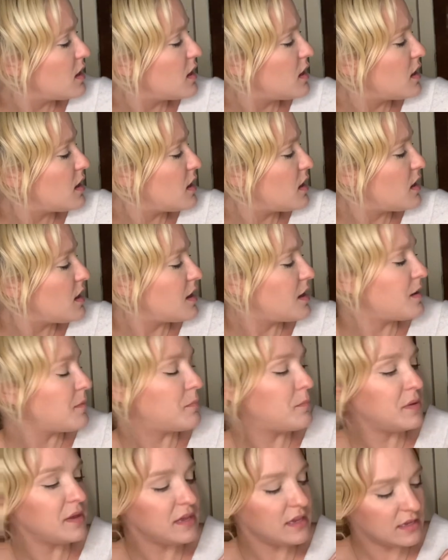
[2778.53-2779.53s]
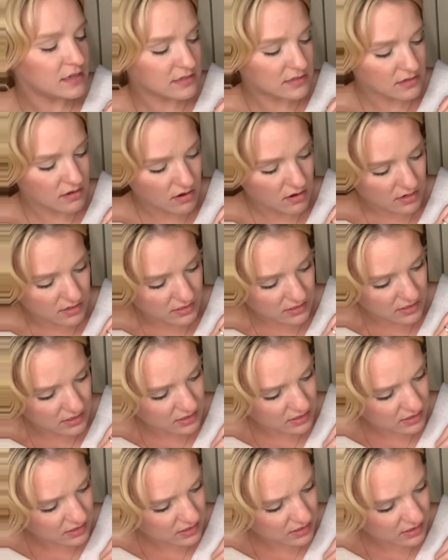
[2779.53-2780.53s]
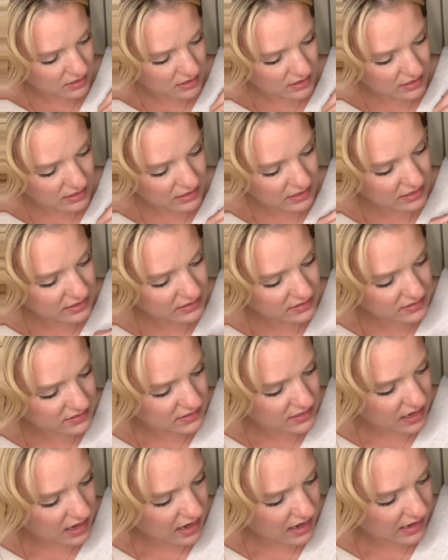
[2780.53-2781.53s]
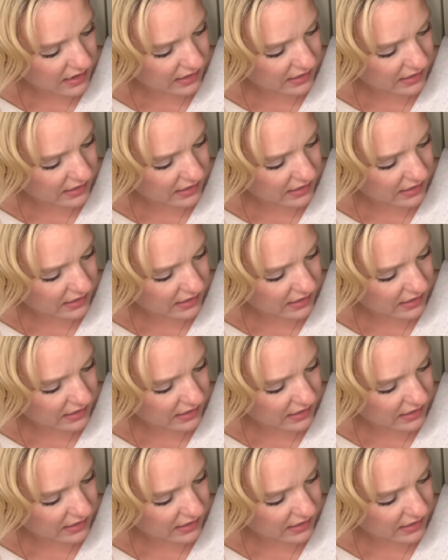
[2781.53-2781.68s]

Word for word: a piece on here. It is signed.